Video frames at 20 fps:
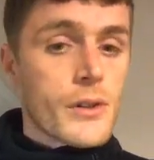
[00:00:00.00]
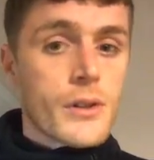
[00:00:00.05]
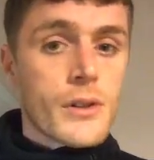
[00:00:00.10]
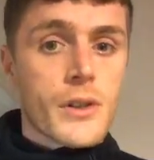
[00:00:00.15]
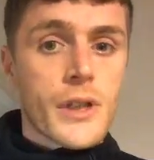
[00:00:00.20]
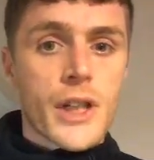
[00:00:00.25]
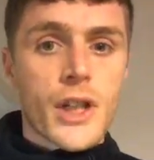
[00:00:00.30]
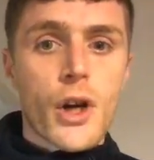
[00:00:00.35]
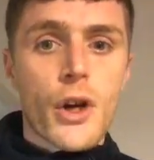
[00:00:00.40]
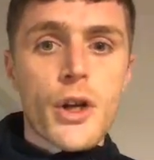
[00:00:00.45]

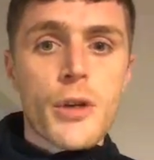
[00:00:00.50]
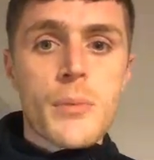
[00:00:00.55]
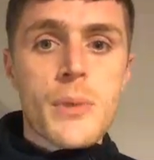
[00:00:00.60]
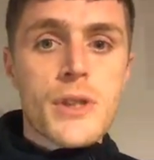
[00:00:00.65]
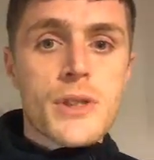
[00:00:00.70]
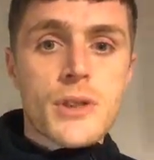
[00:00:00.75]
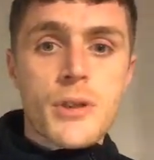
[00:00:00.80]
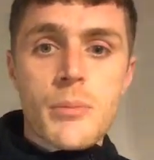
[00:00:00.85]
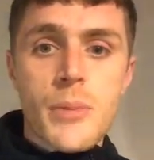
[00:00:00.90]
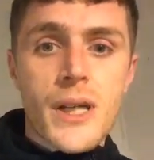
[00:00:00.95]
Economies
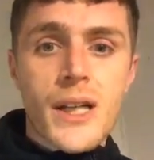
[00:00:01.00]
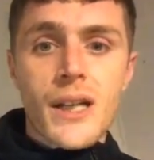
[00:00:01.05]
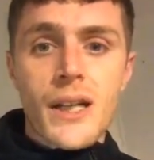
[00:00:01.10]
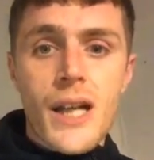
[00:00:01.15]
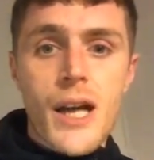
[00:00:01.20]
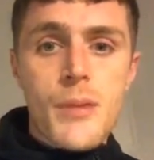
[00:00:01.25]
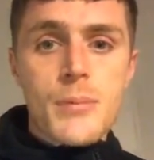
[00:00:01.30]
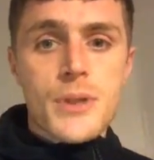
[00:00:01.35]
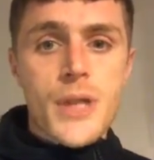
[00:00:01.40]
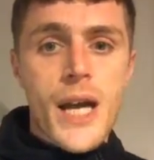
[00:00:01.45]
can be
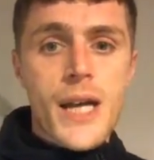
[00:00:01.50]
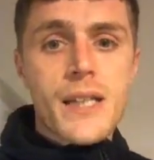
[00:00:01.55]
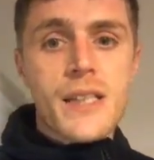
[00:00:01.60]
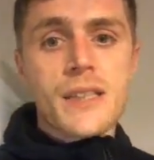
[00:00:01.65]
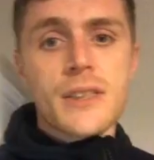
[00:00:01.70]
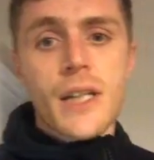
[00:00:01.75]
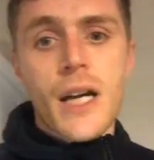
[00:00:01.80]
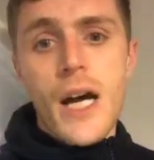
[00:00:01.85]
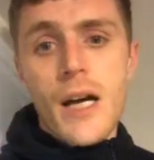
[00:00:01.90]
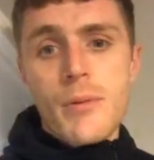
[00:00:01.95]
collapsed at any
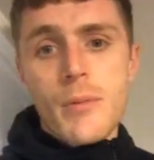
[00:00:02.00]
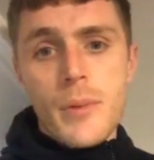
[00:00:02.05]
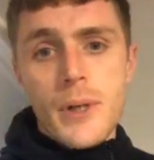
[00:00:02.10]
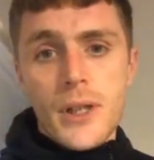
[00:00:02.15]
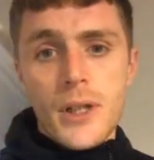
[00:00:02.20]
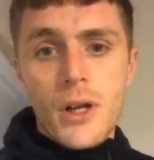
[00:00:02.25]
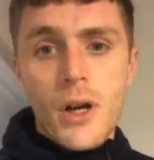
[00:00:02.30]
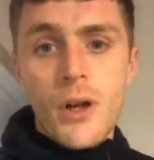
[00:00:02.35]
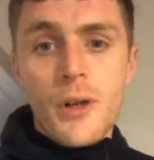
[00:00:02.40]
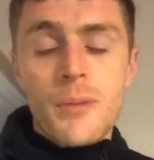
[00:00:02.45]
time, and when
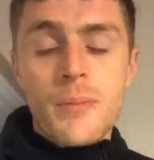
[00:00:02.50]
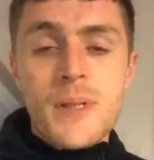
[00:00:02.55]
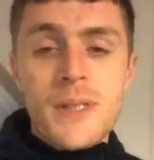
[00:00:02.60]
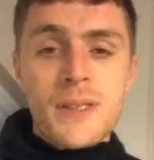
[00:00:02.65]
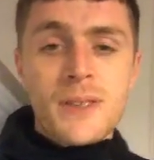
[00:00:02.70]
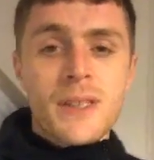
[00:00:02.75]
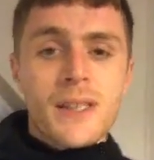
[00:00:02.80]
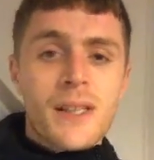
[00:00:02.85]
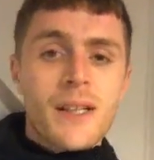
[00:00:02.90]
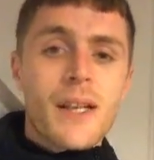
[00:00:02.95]
economies
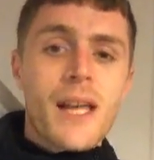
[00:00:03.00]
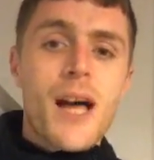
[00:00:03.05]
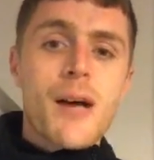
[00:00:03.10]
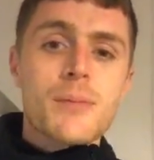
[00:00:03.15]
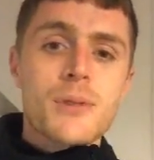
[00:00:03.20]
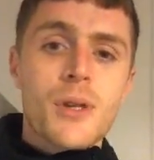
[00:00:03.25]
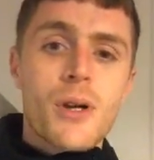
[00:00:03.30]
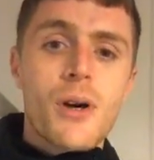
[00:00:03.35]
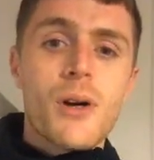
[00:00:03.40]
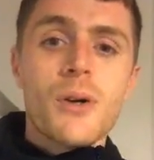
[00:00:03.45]
are
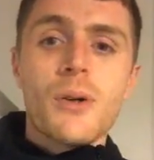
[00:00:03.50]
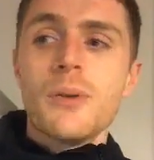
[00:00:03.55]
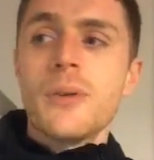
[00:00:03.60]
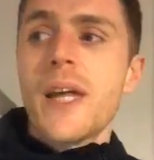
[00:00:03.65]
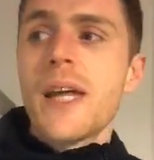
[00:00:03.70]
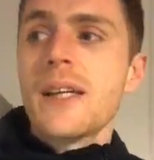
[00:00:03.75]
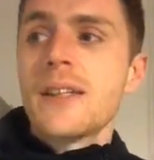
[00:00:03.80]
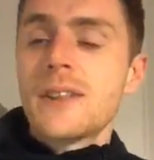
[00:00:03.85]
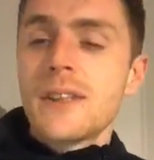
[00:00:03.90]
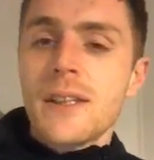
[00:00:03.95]
collapsed, the whole
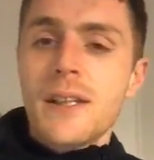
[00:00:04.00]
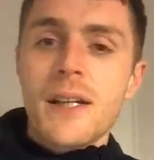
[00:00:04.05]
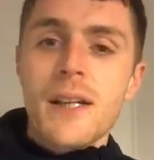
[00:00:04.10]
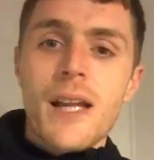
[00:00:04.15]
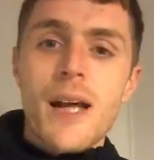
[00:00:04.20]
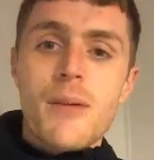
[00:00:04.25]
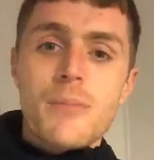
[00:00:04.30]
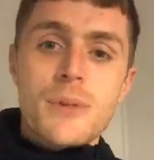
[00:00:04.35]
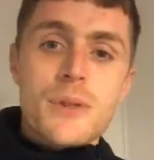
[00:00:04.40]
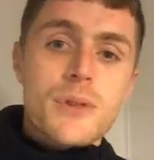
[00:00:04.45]
nation
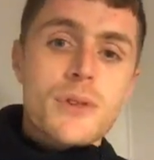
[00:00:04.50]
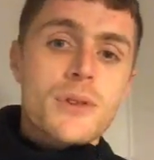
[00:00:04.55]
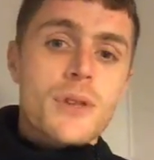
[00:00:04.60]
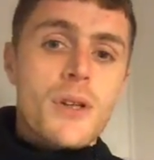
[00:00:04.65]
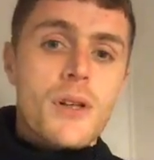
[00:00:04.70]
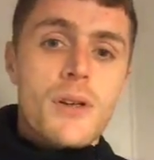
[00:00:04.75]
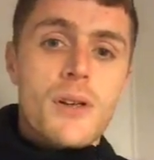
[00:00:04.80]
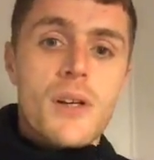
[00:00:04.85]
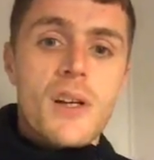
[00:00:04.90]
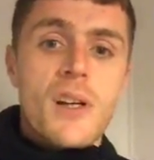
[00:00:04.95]
collapses.
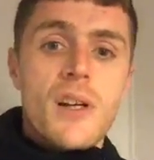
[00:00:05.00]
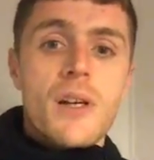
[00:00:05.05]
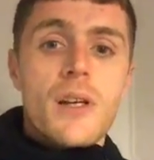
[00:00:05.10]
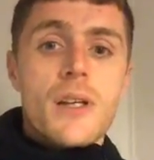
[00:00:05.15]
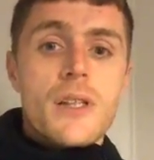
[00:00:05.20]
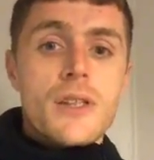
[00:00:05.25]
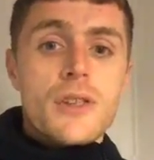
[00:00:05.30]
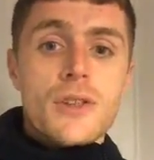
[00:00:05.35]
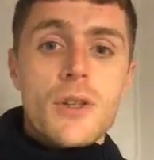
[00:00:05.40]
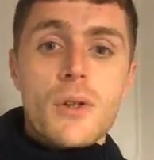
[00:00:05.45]
So
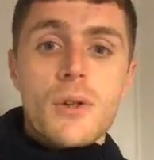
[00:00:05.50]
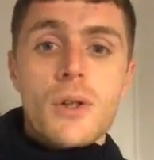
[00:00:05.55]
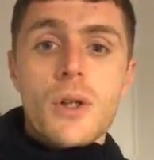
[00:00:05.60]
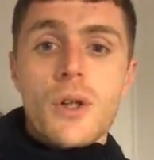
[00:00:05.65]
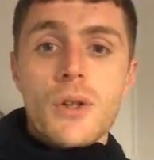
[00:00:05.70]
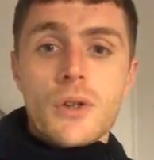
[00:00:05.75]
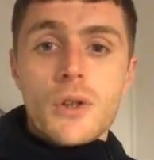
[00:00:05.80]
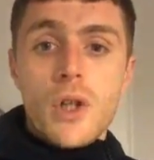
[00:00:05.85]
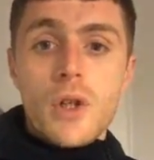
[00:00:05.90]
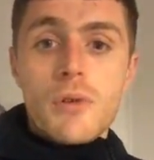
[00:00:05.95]
your
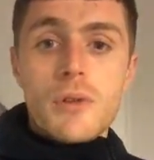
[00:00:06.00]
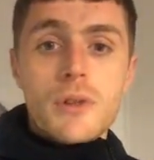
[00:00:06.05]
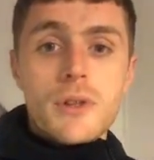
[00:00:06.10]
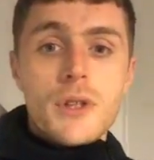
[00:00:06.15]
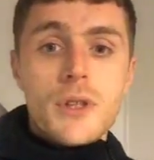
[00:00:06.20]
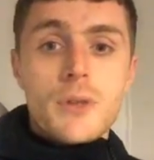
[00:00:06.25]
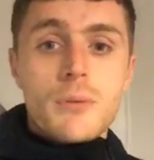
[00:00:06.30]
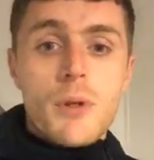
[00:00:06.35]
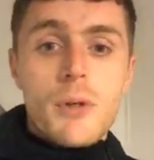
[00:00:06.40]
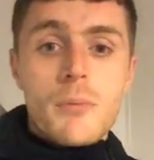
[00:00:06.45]
so-called
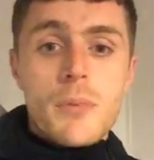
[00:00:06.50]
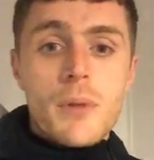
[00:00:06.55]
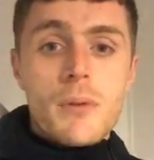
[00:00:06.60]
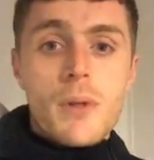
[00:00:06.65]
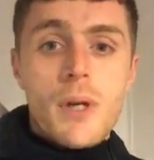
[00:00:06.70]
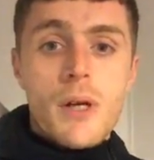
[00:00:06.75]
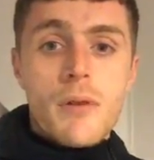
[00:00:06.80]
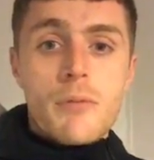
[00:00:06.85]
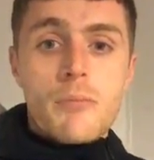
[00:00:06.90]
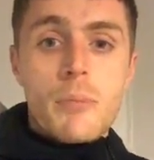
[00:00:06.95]
currencies won't be
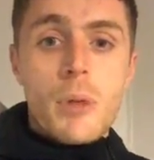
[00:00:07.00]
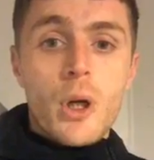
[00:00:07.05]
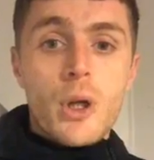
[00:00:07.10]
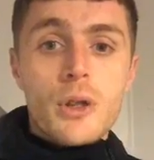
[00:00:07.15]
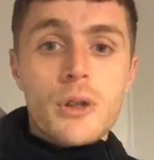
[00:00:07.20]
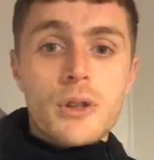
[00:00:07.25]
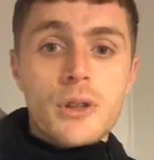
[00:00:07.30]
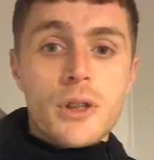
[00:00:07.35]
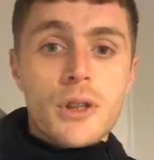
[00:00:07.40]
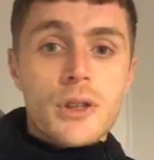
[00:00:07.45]
worth
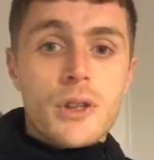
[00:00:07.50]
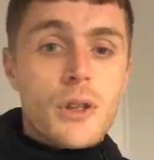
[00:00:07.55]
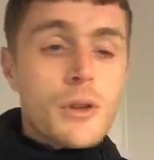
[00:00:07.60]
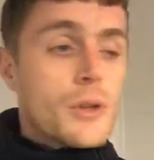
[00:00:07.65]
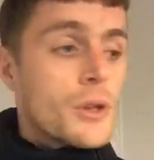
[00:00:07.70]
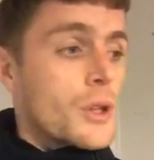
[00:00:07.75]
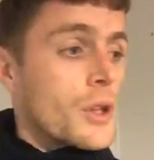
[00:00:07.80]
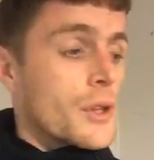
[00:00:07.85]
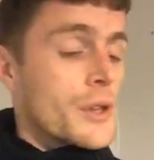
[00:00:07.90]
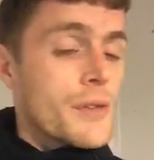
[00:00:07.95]
buttons, your
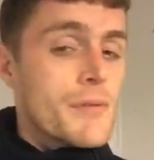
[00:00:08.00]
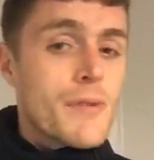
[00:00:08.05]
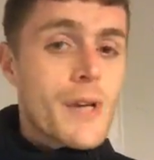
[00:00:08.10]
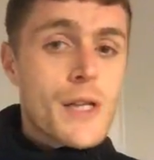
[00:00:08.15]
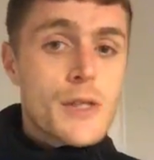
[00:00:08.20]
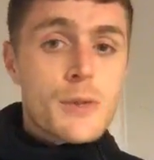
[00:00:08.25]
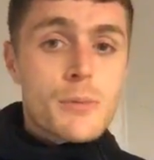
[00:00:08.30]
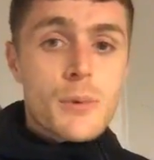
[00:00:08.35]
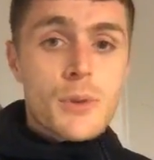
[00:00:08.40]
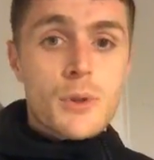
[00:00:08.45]
so-called
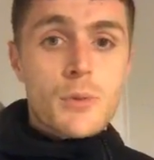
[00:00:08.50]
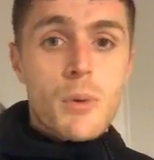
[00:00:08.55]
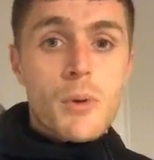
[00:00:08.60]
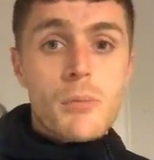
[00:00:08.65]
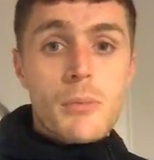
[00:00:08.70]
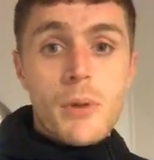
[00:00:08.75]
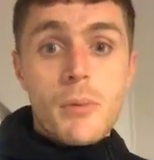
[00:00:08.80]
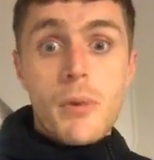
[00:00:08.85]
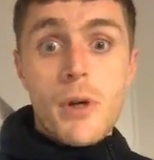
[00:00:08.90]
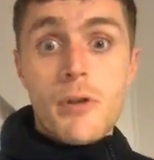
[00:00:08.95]
investments won't
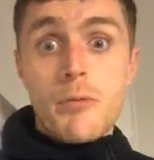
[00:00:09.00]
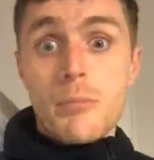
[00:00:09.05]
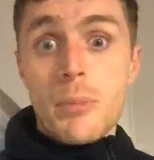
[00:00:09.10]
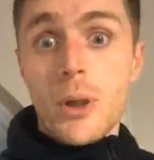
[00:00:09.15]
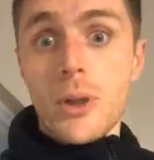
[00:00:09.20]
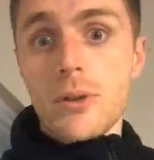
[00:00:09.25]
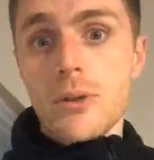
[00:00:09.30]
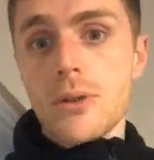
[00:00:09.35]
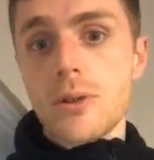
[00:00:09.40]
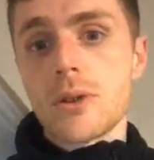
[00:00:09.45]
be worth
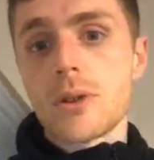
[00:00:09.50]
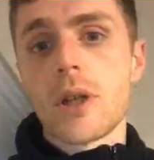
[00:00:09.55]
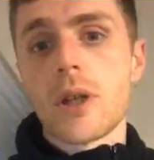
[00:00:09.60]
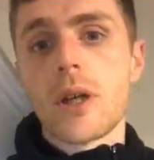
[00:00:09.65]
buttons.